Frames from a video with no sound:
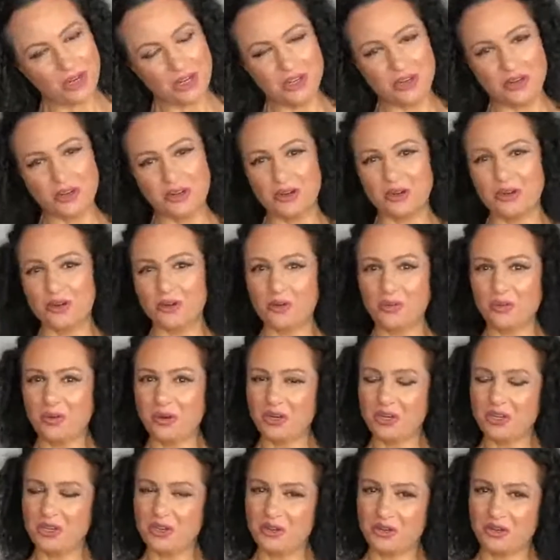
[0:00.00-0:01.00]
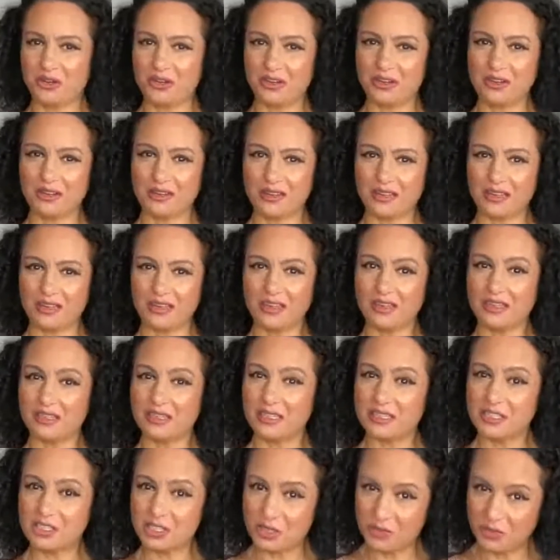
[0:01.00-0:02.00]
you're
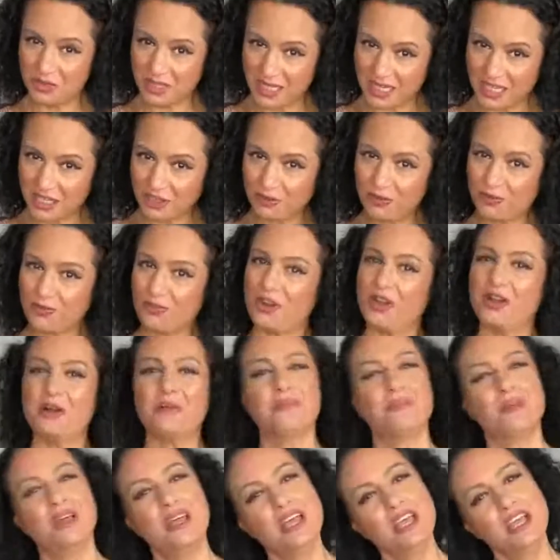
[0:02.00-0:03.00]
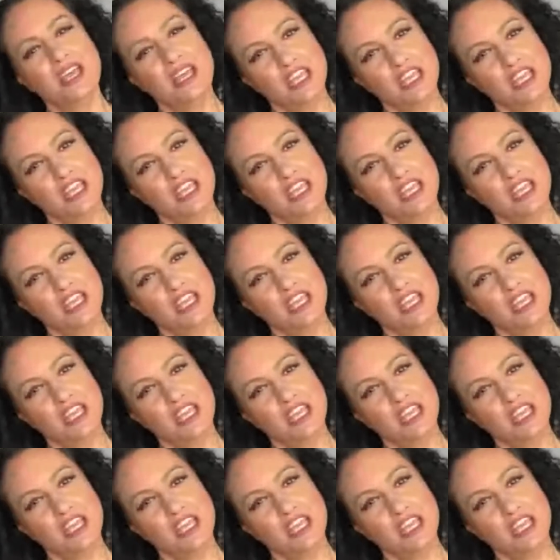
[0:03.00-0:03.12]
tuning in from,